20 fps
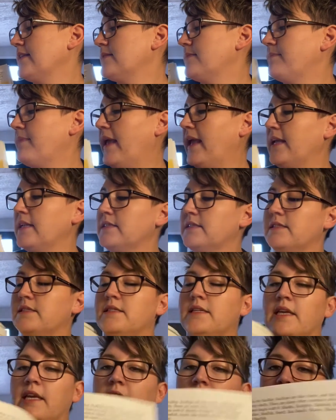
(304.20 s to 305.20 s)
bait
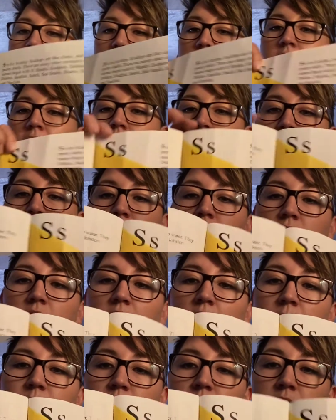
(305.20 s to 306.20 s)
to catch the
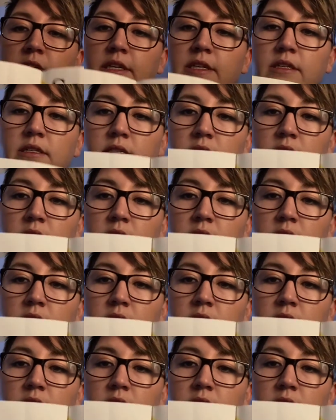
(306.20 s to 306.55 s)
lobsters.